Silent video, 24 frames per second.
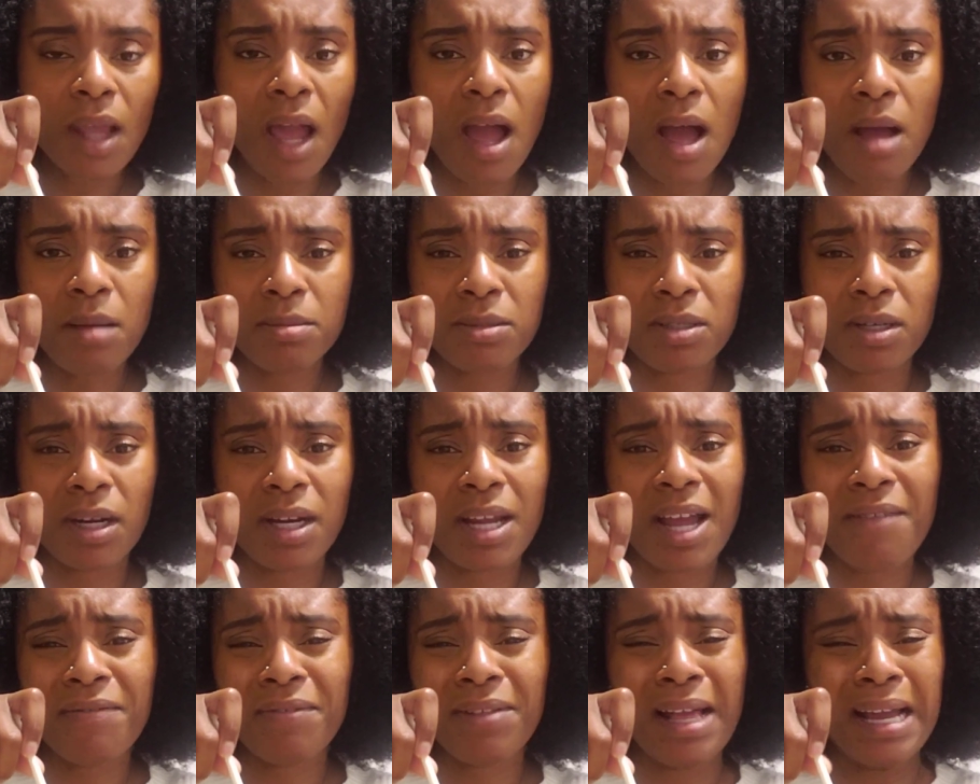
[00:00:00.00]
I'm
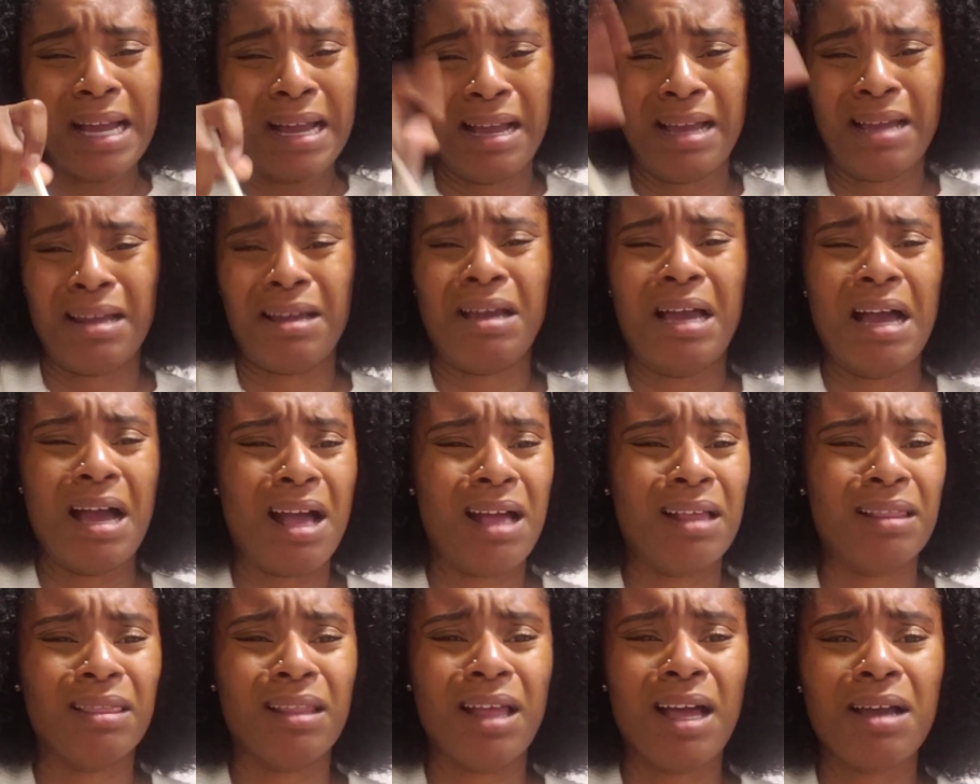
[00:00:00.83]
sorry, I feel like I got
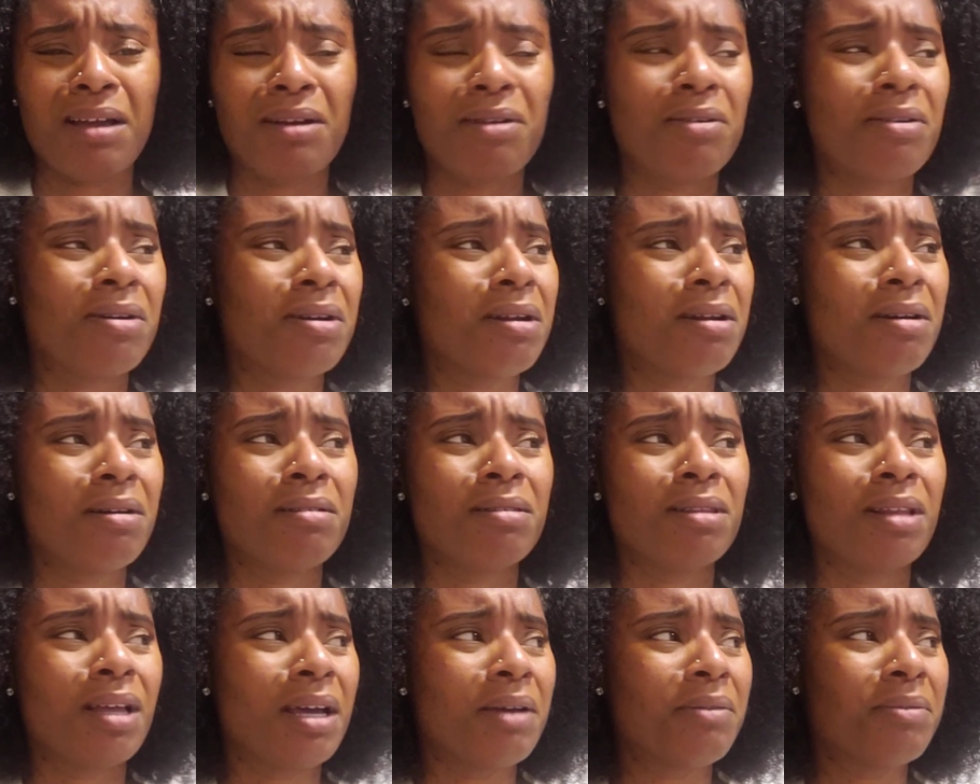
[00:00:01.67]
a lot going
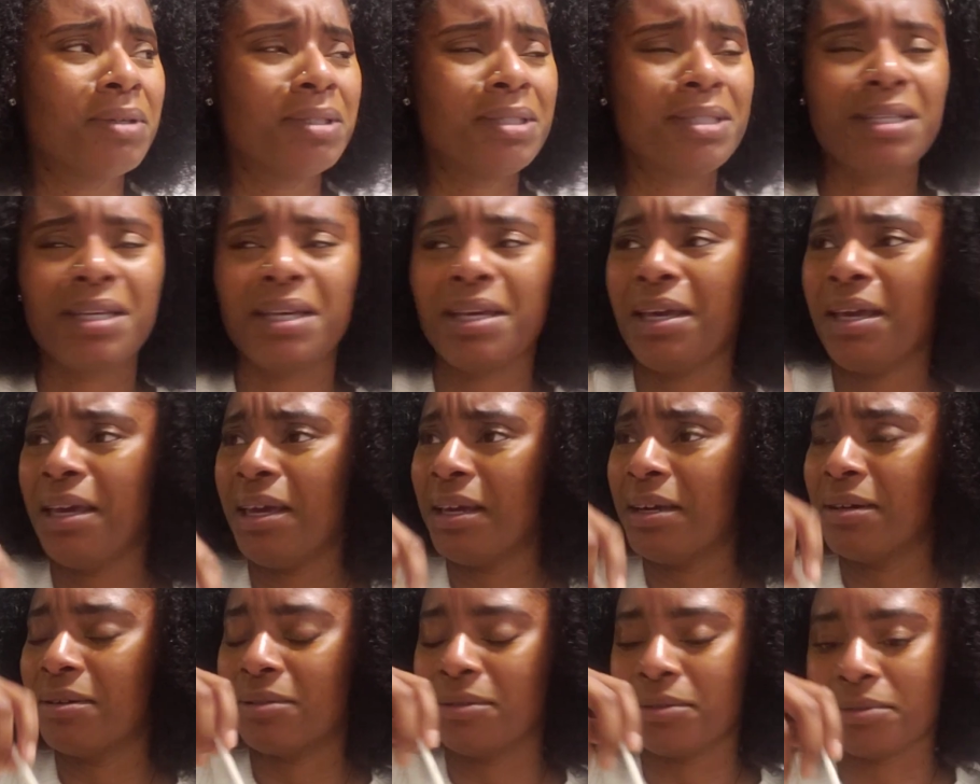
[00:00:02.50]
on. Like, what
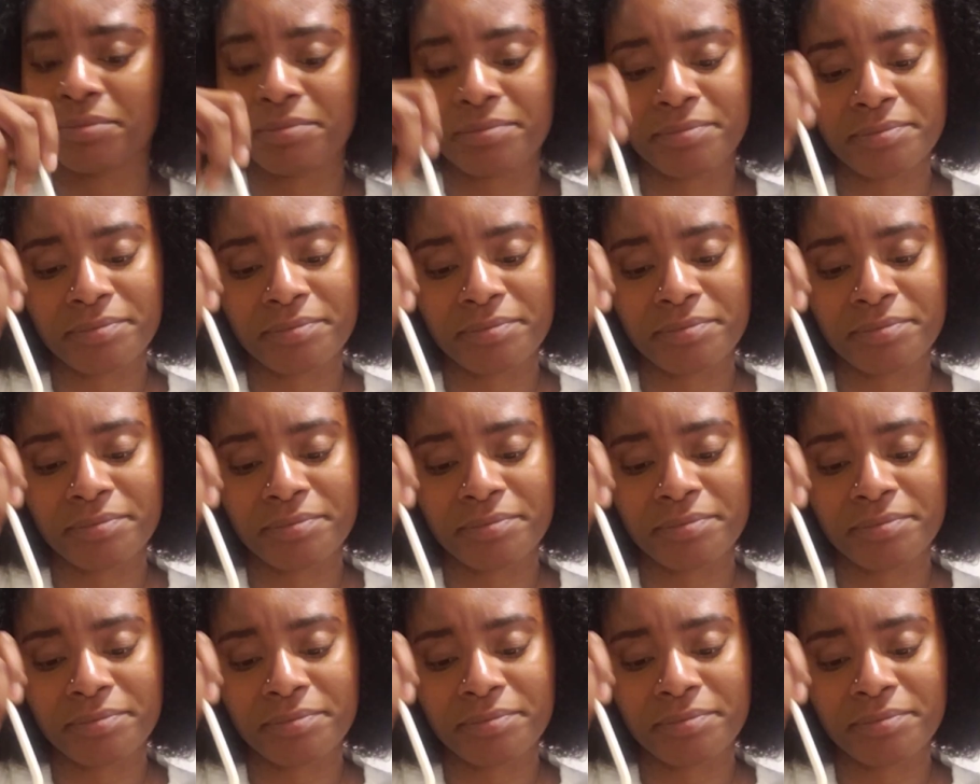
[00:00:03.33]
the hell?